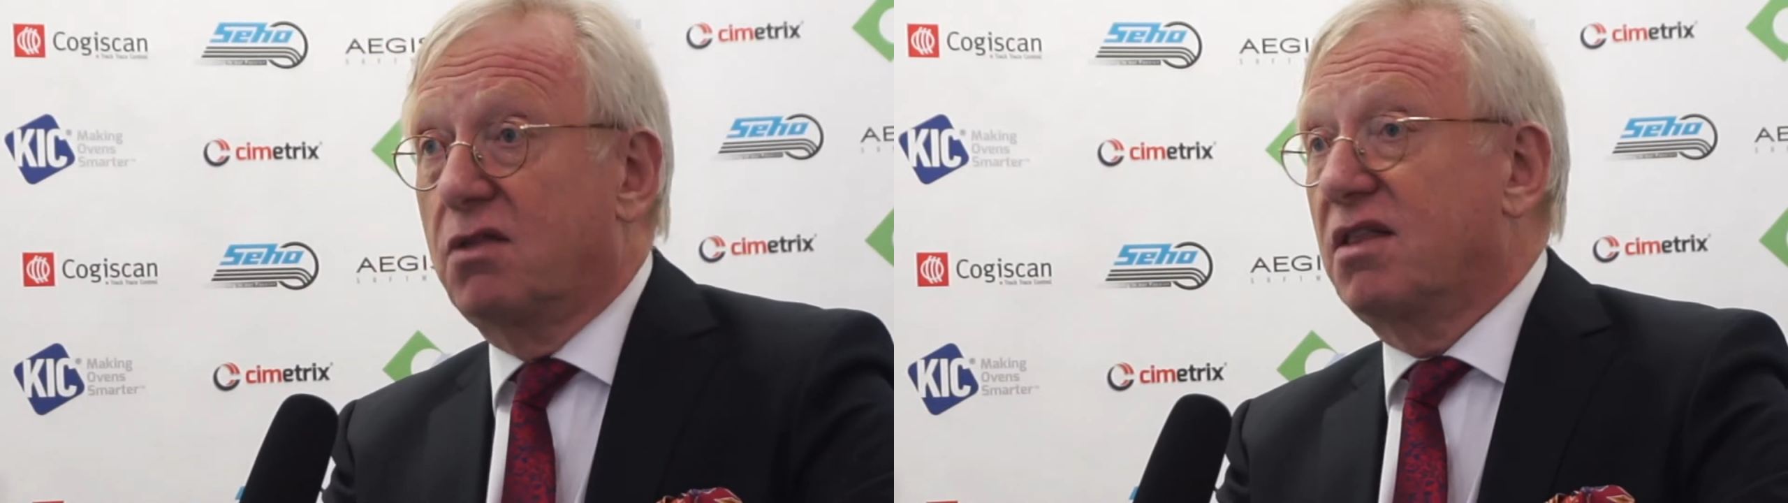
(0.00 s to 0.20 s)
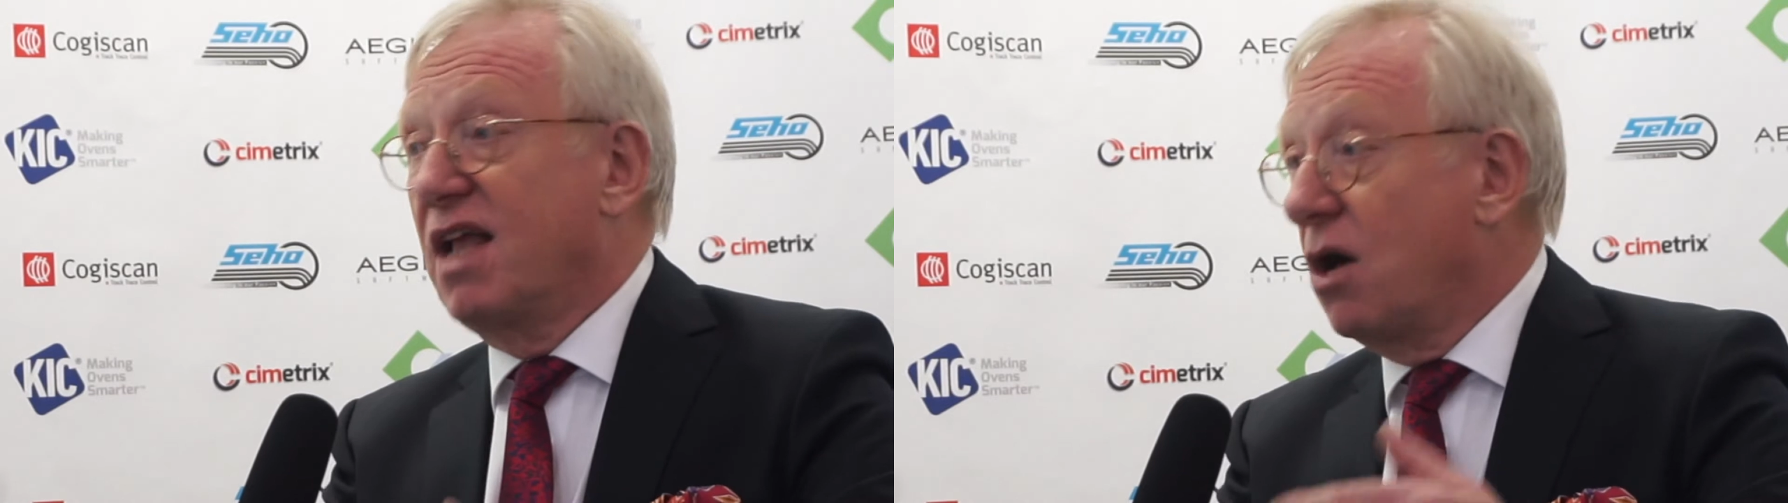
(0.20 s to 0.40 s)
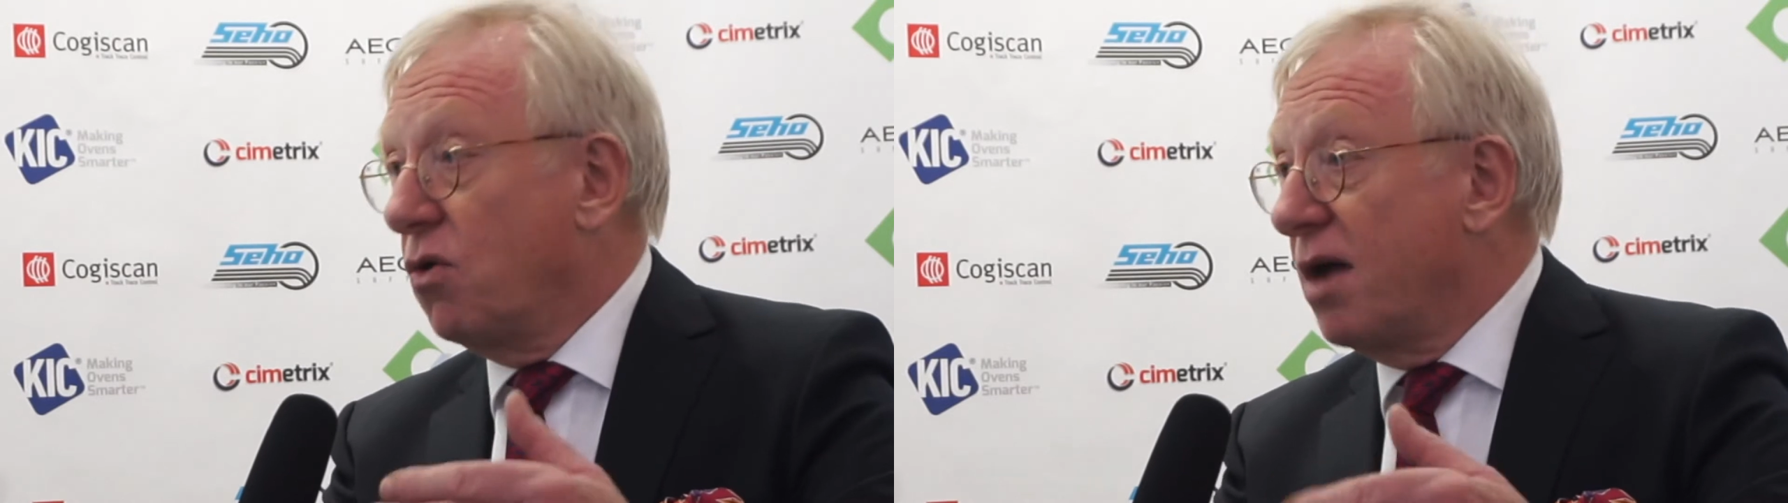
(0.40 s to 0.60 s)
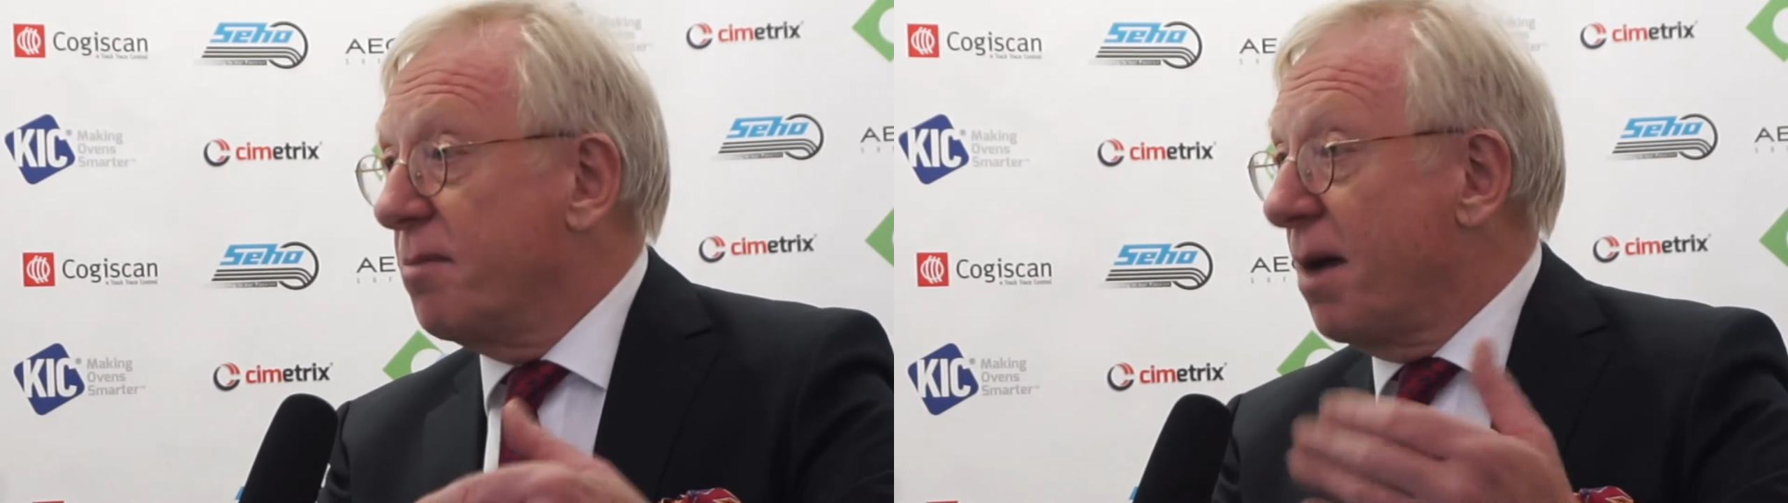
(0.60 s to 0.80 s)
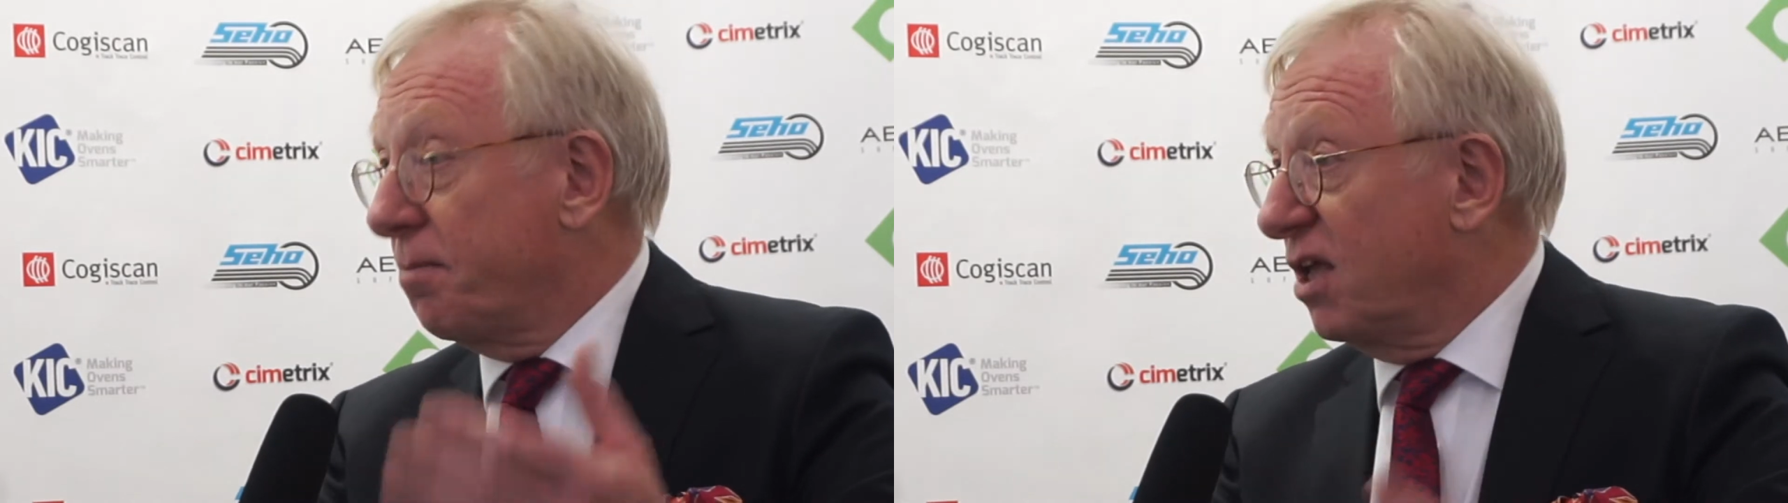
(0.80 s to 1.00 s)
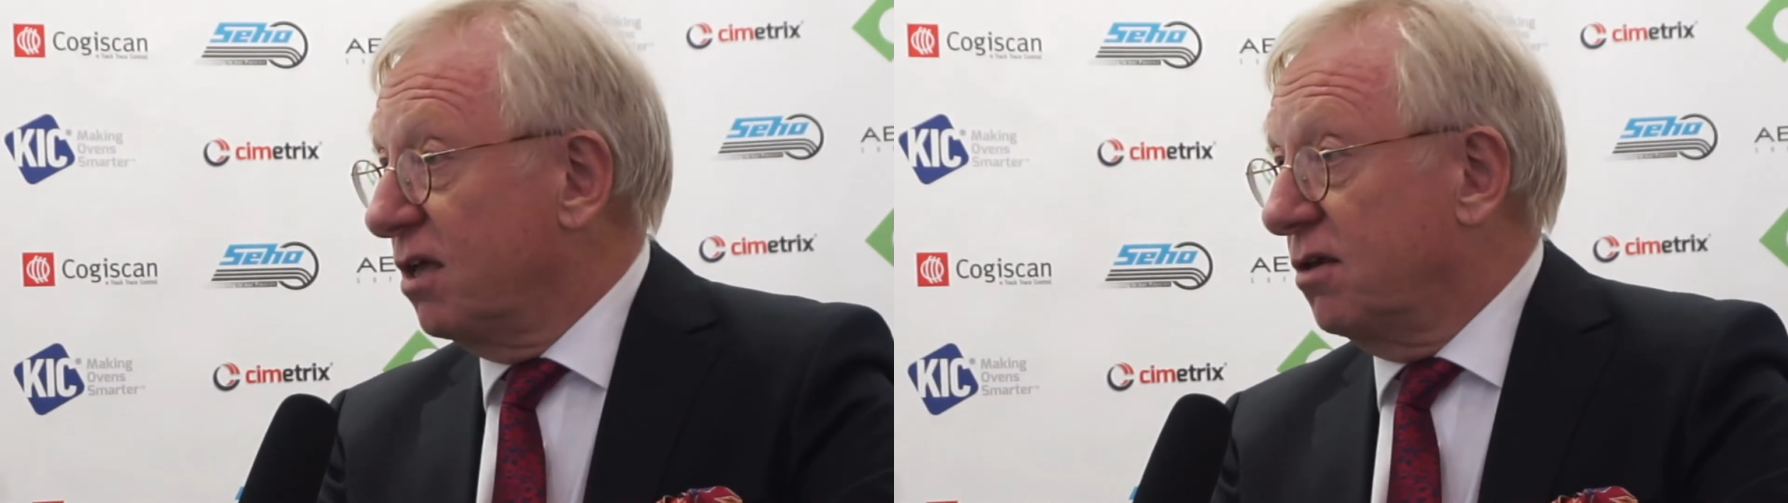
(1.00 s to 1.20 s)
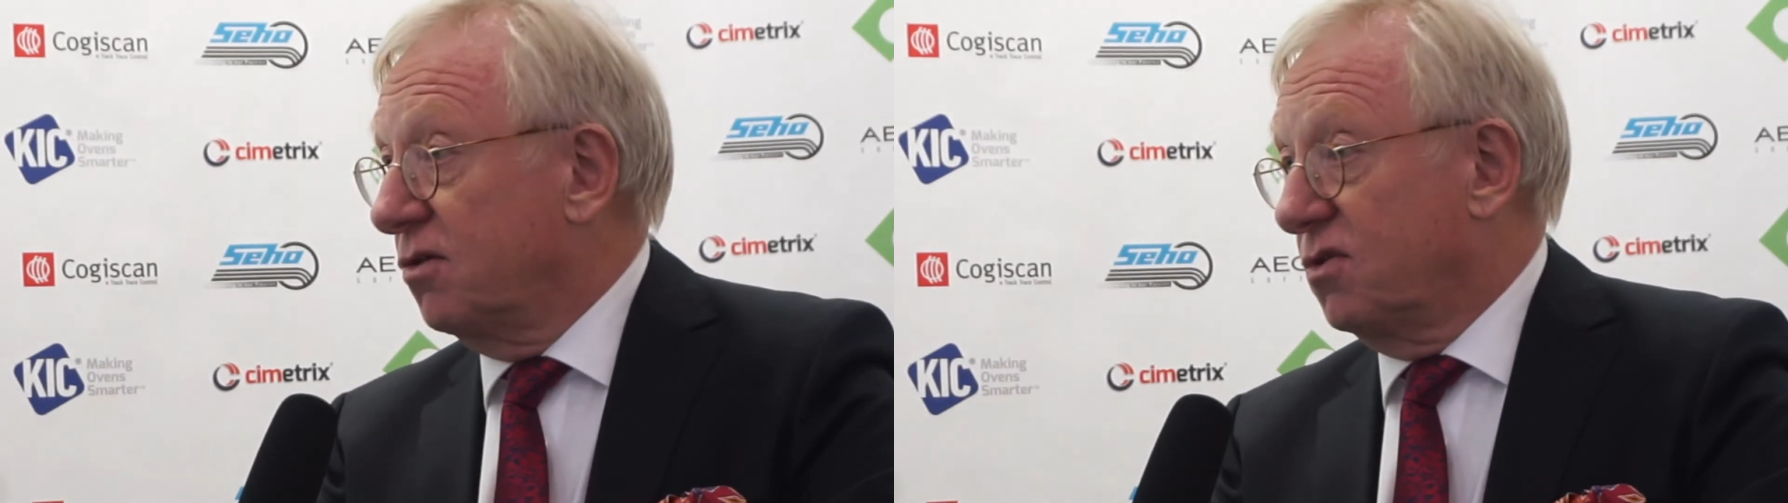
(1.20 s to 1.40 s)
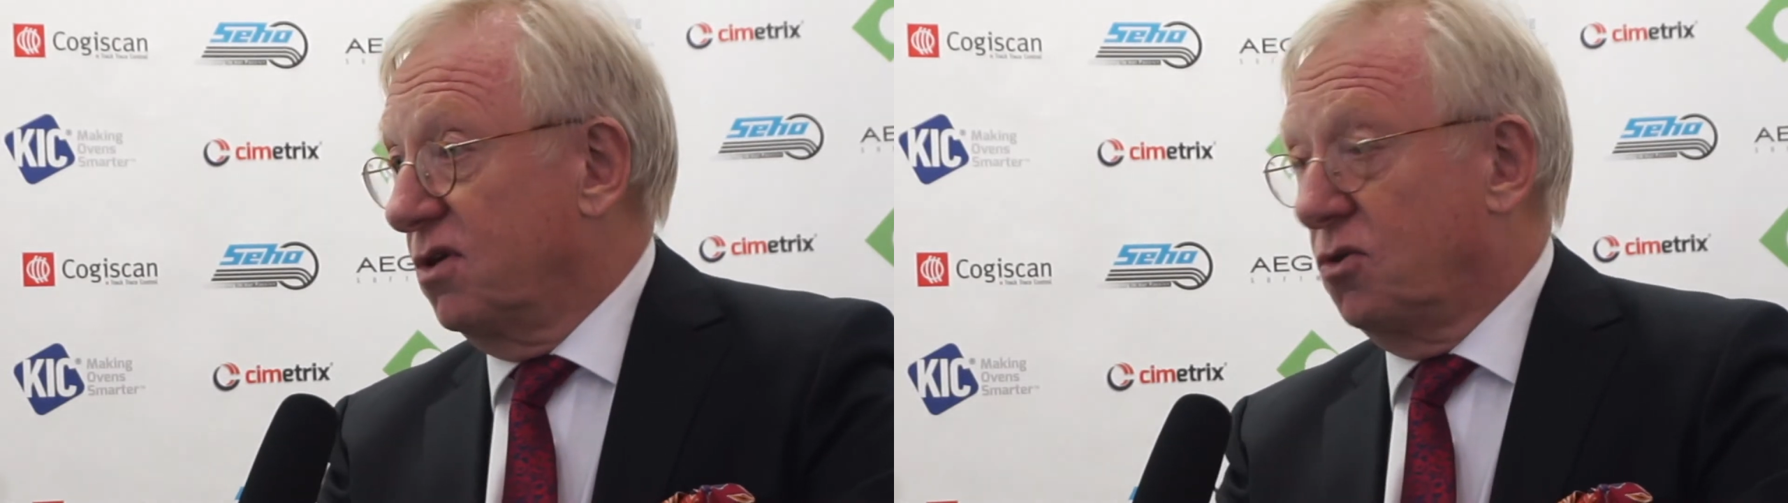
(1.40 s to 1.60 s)
and now I'm
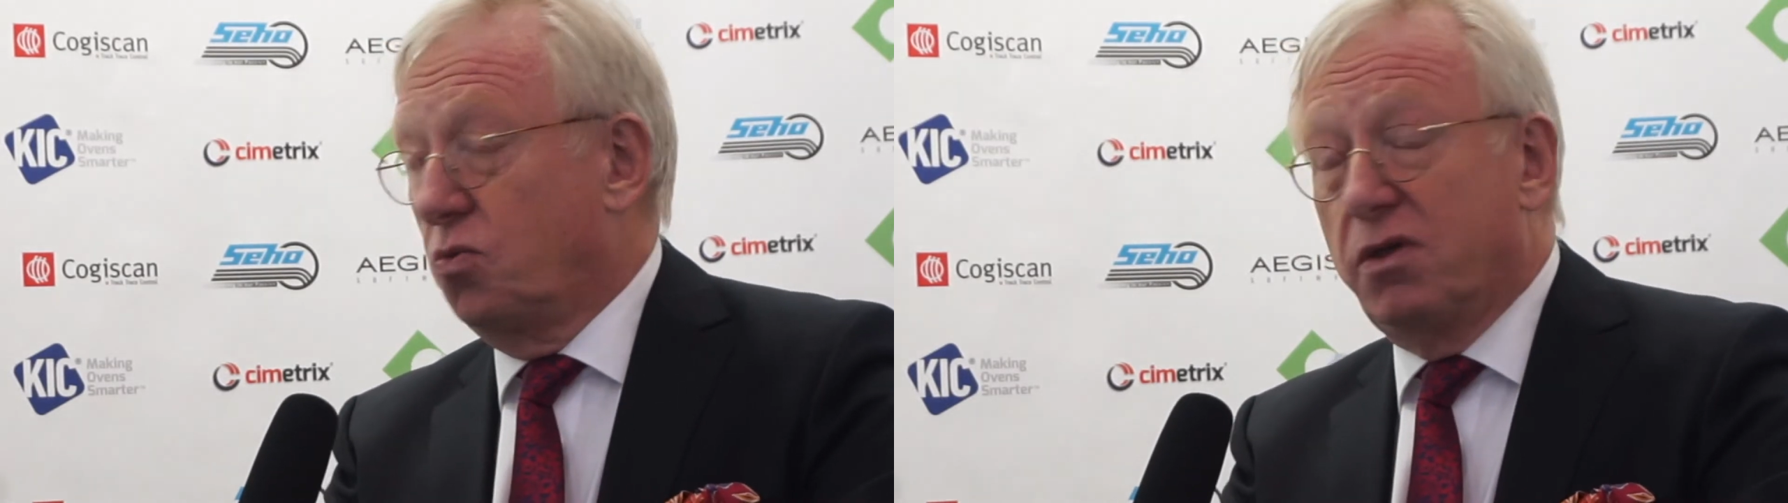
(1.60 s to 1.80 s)
updating this,